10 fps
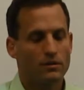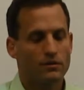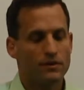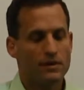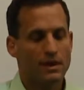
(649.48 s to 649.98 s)

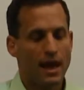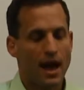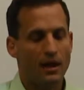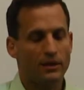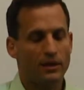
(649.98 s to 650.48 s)
The
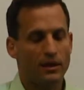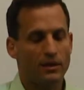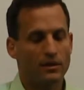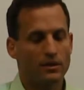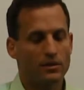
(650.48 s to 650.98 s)

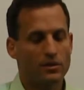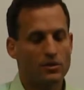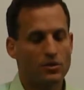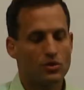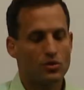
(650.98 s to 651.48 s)
physicality,
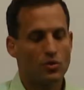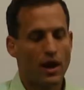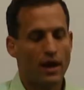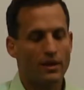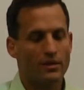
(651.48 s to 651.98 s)
the
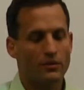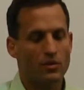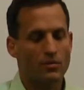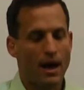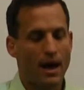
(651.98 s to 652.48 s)
strength
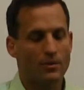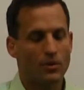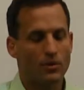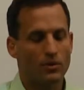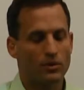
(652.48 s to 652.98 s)
of your
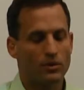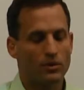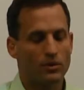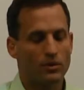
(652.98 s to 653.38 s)
backbone.